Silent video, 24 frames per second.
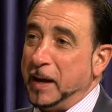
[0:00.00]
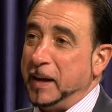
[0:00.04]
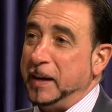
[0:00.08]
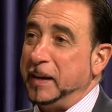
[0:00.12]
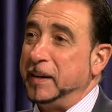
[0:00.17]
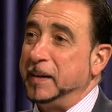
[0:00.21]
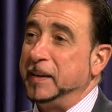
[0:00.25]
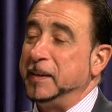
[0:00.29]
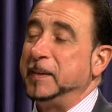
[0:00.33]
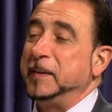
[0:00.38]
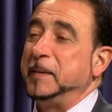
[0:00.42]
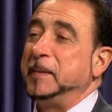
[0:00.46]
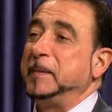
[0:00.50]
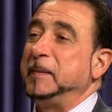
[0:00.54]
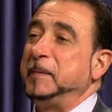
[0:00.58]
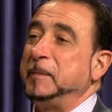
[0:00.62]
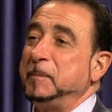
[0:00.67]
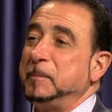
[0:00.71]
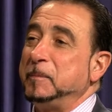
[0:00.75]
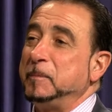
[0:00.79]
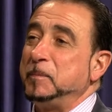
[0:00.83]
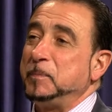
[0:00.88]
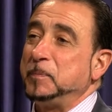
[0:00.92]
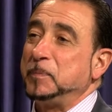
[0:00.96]
And that's right
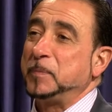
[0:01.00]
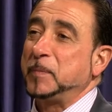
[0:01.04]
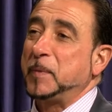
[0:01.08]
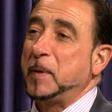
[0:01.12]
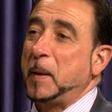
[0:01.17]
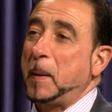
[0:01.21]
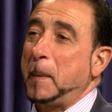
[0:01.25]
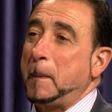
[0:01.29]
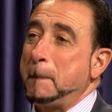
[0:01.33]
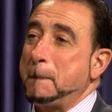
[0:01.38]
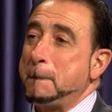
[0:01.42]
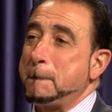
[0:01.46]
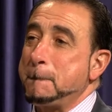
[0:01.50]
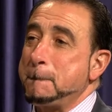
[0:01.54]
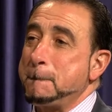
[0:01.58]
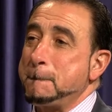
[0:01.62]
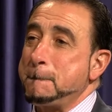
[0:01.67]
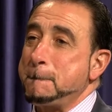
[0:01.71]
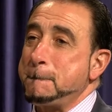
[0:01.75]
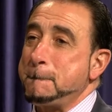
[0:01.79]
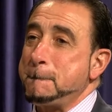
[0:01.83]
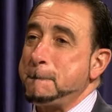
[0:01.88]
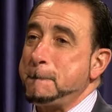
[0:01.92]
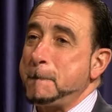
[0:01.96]
before the parade.
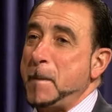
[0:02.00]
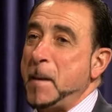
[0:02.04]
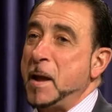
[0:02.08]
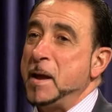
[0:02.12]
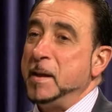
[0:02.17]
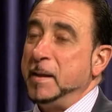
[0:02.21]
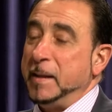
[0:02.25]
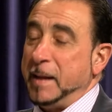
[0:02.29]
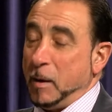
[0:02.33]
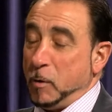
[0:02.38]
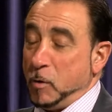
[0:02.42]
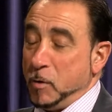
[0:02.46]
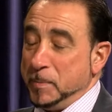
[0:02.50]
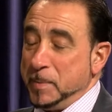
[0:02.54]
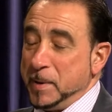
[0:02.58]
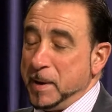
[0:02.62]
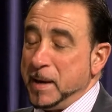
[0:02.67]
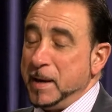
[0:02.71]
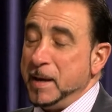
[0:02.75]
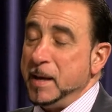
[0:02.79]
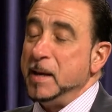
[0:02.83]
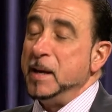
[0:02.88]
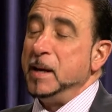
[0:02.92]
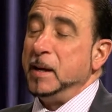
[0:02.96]
That will
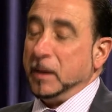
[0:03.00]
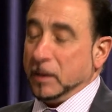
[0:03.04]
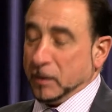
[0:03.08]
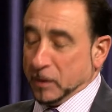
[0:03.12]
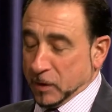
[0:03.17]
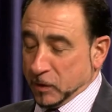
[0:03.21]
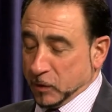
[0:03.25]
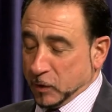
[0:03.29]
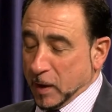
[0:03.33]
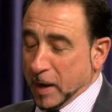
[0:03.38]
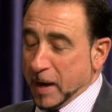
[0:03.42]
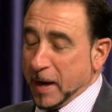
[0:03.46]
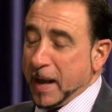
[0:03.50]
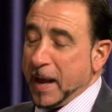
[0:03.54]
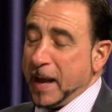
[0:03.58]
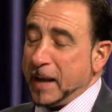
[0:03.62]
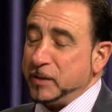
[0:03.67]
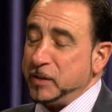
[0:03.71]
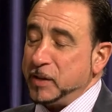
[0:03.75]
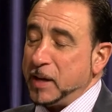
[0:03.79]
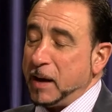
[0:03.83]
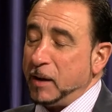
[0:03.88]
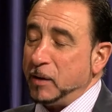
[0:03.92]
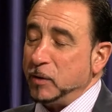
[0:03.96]
Saturday. be the Santa Hat
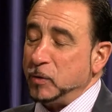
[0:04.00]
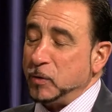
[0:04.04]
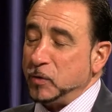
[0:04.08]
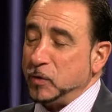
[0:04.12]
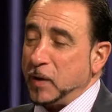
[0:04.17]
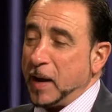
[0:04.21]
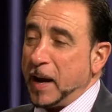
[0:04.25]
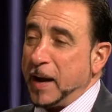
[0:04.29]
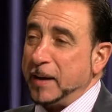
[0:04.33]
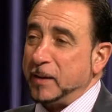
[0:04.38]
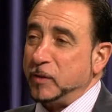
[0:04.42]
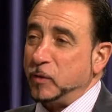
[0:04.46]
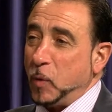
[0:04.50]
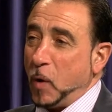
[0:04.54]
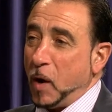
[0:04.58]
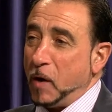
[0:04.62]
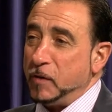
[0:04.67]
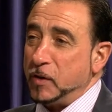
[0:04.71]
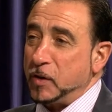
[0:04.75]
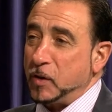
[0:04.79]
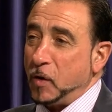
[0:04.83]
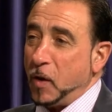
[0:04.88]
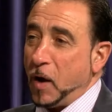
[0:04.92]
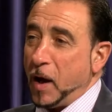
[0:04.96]
Challenge will start at 12
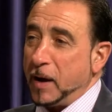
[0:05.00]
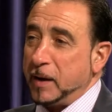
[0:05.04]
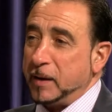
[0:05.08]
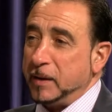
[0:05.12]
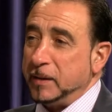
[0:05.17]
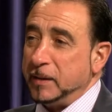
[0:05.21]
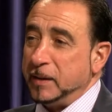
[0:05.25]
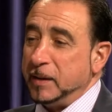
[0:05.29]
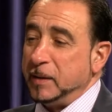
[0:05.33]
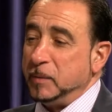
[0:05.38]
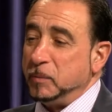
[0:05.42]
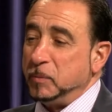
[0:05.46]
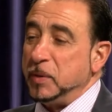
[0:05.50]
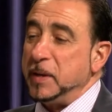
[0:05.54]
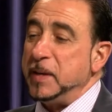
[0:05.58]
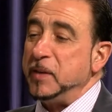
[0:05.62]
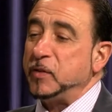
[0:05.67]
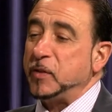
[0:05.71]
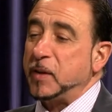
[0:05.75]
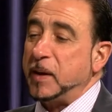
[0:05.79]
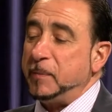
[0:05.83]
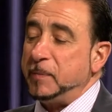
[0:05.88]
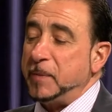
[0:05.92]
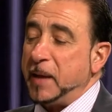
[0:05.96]
o'clock. Mm -hmm. Please
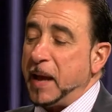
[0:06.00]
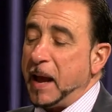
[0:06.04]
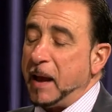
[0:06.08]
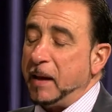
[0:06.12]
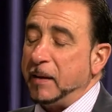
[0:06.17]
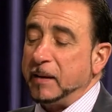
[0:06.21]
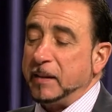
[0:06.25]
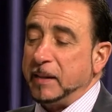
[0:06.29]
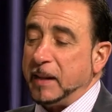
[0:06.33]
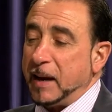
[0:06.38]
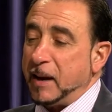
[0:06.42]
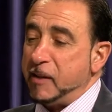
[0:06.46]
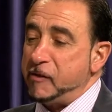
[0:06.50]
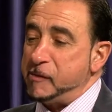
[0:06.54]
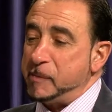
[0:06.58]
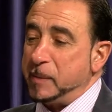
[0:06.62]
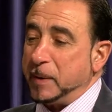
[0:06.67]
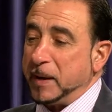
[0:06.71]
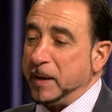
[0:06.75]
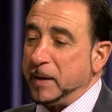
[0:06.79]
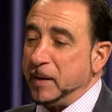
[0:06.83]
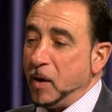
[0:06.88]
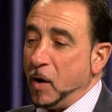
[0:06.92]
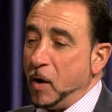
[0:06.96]
come down and let
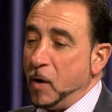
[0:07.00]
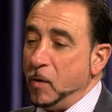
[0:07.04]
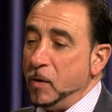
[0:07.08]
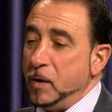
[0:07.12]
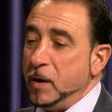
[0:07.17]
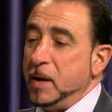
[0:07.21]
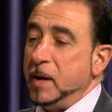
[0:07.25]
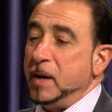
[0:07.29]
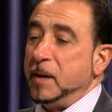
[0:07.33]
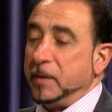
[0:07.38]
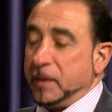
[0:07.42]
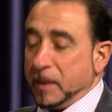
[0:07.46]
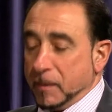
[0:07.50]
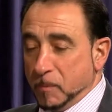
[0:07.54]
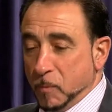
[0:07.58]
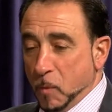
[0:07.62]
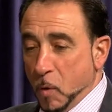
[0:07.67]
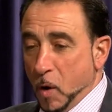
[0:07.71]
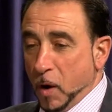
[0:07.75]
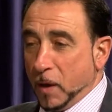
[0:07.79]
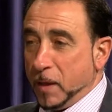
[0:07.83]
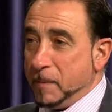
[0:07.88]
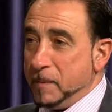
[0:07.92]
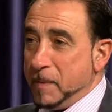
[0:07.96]
everybody know. The
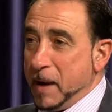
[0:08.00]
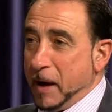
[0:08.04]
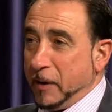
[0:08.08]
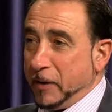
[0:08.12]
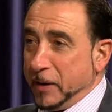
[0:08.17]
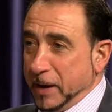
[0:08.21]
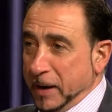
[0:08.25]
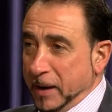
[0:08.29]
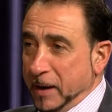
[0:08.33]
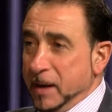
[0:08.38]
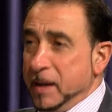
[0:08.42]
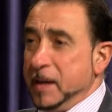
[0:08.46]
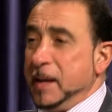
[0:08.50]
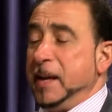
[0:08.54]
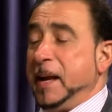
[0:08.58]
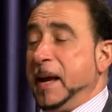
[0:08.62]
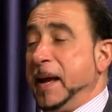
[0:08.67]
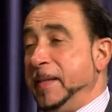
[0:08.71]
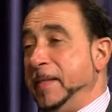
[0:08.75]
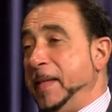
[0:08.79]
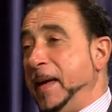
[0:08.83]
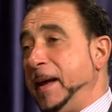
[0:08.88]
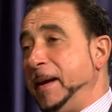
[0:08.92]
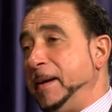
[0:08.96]
more the merrier.
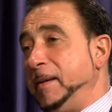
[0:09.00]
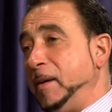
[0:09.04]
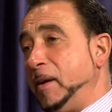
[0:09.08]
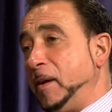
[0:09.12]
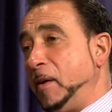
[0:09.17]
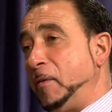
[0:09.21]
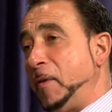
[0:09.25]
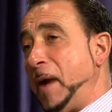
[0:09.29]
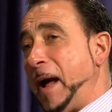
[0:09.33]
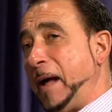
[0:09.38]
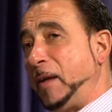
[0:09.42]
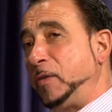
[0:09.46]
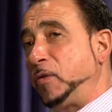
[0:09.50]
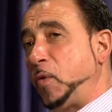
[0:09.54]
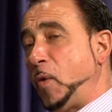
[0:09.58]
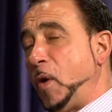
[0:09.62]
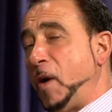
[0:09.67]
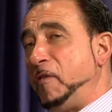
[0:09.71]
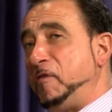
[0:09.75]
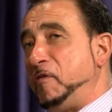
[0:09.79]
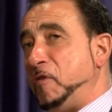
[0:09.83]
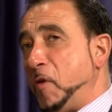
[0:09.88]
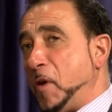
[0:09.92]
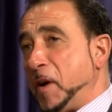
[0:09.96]
And then around
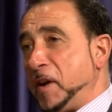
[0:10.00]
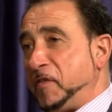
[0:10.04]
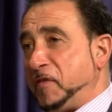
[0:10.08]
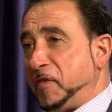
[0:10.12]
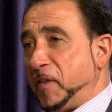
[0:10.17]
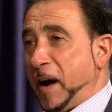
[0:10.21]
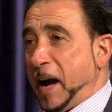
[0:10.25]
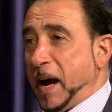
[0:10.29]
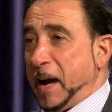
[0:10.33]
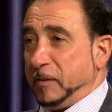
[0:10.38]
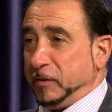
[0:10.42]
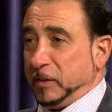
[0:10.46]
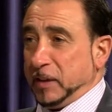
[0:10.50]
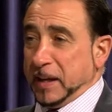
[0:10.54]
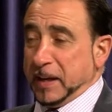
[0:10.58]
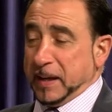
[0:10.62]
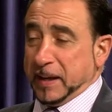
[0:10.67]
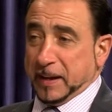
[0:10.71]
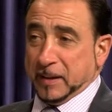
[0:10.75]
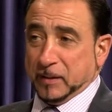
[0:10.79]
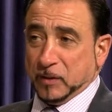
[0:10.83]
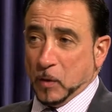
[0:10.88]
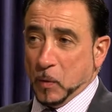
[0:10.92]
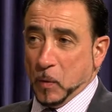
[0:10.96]
12:45, leading
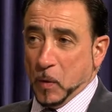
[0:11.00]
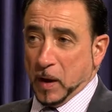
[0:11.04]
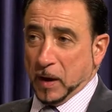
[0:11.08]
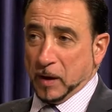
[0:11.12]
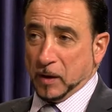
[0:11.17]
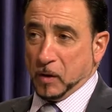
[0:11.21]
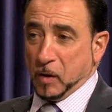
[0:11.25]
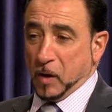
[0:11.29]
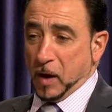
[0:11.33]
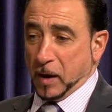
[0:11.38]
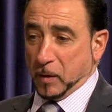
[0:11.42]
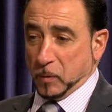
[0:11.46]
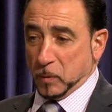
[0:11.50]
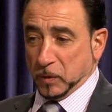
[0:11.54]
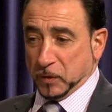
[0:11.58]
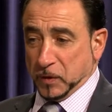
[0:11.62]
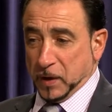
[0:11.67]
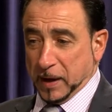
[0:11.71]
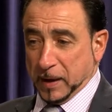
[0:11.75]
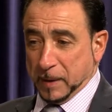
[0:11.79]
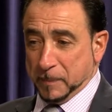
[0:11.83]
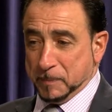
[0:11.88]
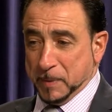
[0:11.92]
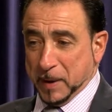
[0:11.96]
into 1 o'clock, we'll
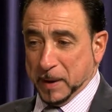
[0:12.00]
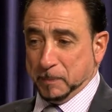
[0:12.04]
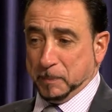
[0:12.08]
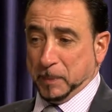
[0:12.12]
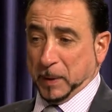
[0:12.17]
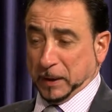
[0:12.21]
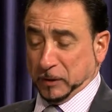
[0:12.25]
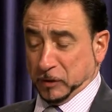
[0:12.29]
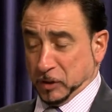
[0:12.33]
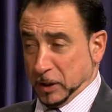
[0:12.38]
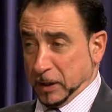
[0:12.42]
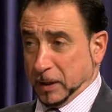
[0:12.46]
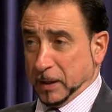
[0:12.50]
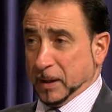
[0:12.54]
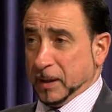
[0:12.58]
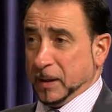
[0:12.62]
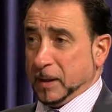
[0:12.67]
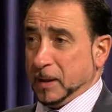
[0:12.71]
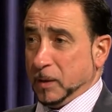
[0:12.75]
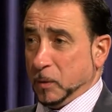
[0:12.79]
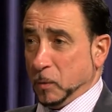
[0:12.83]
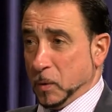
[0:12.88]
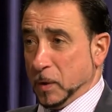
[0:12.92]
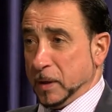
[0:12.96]
take a big picture
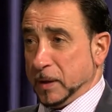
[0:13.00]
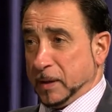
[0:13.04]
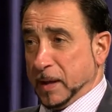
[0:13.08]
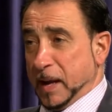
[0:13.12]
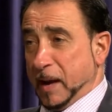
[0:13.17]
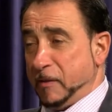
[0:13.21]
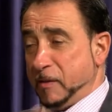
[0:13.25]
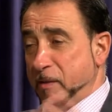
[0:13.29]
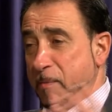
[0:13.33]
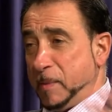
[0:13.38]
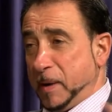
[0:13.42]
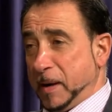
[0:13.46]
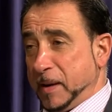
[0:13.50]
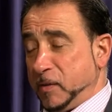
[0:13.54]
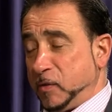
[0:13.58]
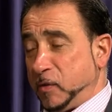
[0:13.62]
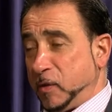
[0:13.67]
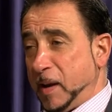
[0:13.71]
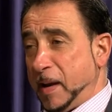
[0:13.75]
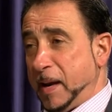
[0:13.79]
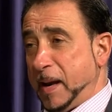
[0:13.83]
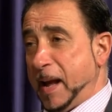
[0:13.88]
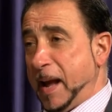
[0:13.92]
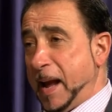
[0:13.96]
with everybody
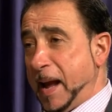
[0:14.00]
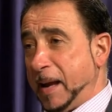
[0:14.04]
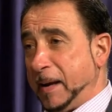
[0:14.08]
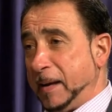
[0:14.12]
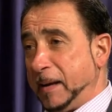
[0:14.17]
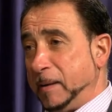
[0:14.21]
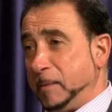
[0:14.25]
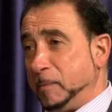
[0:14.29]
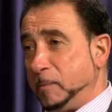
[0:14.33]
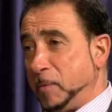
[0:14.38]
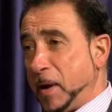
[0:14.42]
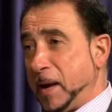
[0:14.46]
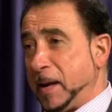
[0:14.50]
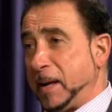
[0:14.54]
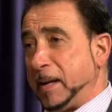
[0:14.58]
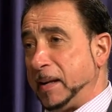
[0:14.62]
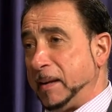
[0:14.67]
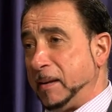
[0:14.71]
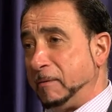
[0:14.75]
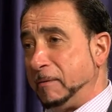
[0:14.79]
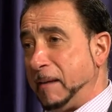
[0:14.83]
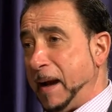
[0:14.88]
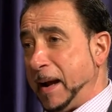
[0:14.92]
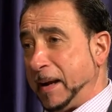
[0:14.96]
Santa Hat and breaking
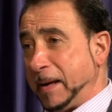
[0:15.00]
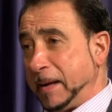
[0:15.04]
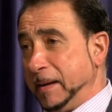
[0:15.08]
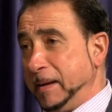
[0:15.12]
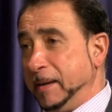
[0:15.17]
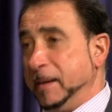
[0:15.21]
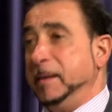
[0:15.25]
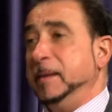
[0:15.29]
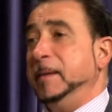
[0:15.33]
the record.